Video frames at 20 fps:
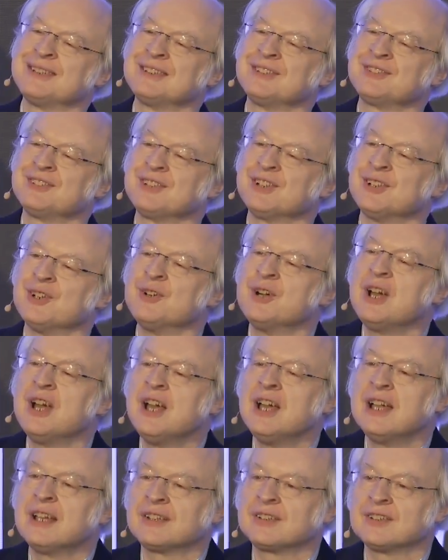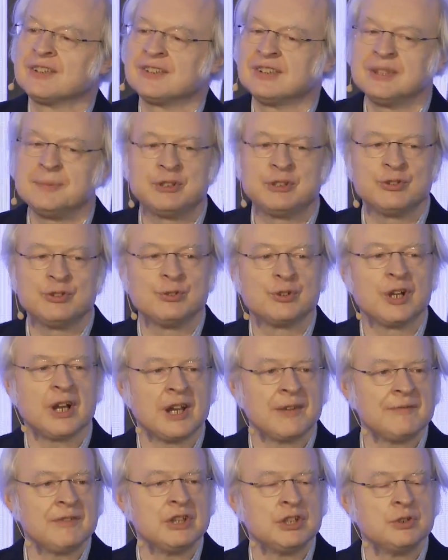years ago, because it's a little bit too
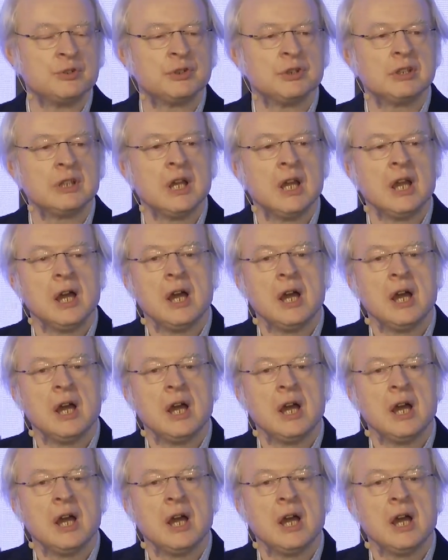convoluted.